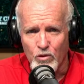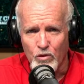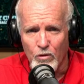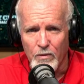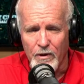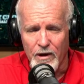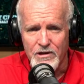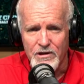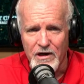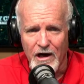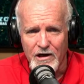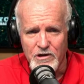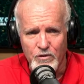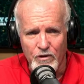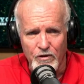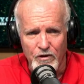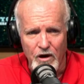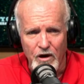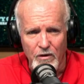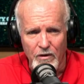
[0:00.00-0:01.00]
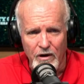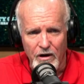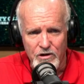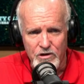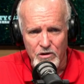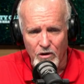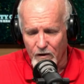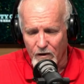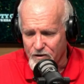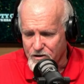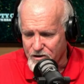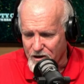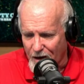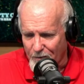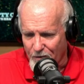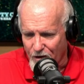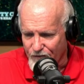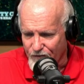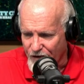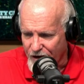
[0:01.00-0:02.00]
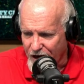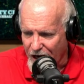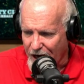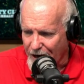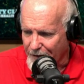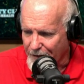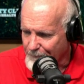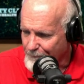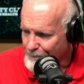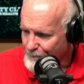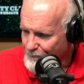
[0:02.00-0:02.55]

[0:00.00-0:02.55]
We'll be in touch with you, and enjoy the summer if you can.